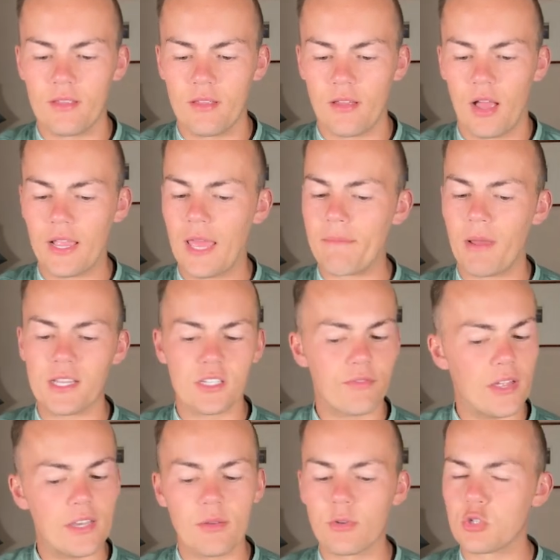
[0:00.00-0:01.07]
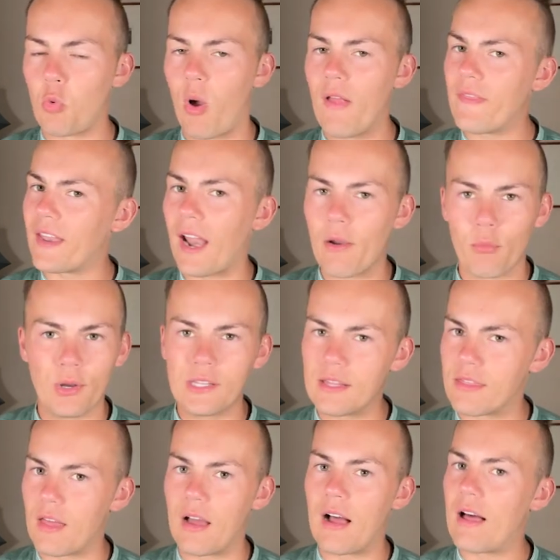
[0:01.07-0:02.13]
Again, Pennsylvania was one that I
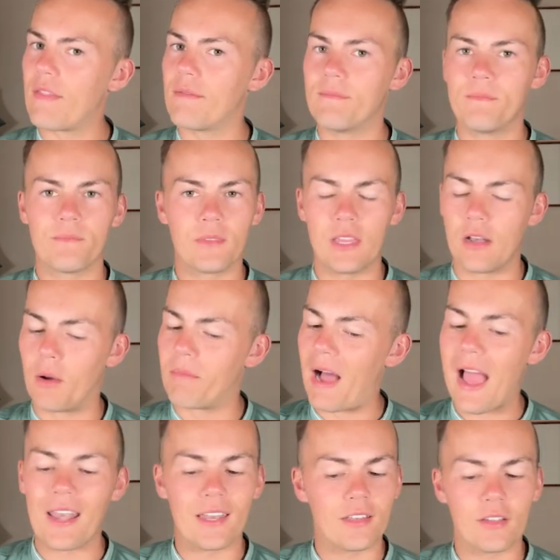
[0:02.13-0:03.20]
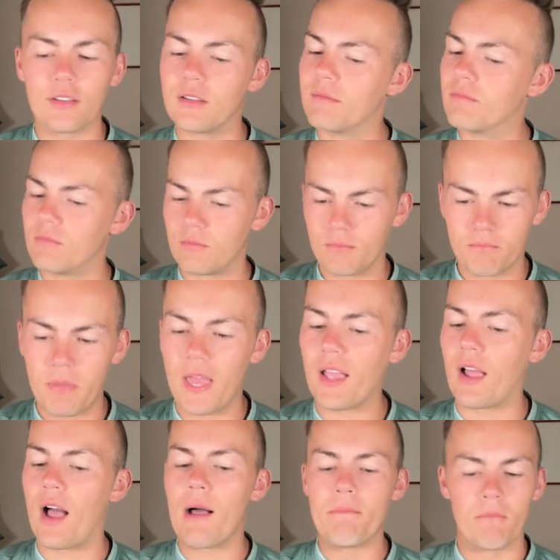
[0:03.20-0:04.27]
really thought, Biden could
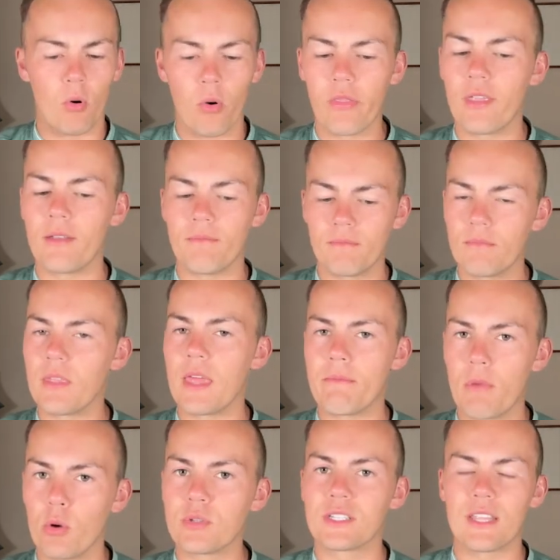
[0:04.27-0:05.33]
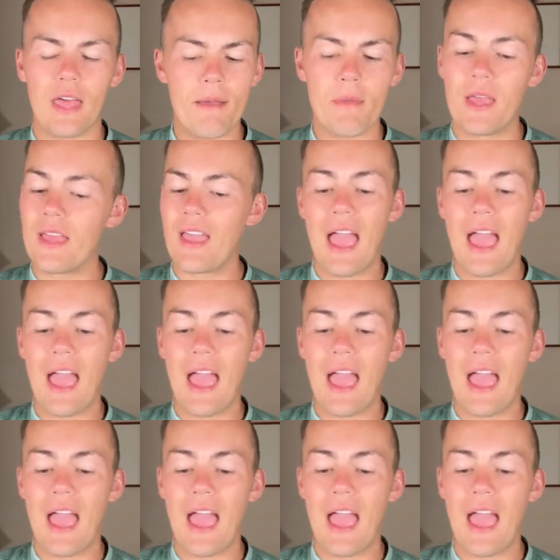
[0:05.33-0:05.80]
pick up more than most of them.